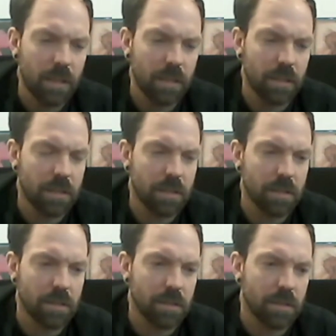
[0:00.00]

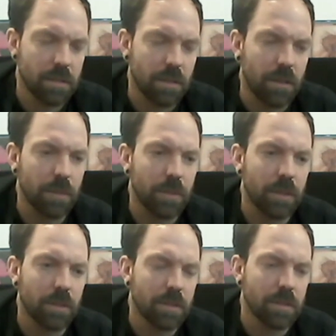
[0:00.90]
It's a song
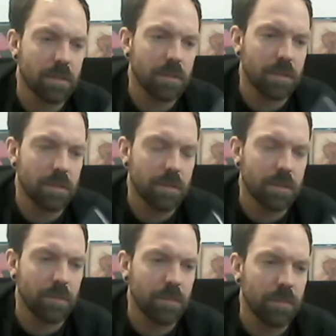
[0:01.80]
about
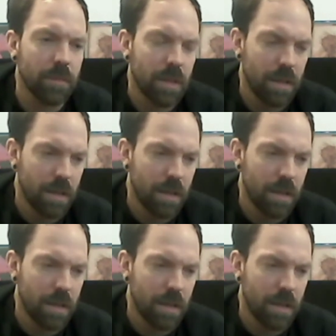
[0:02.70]
some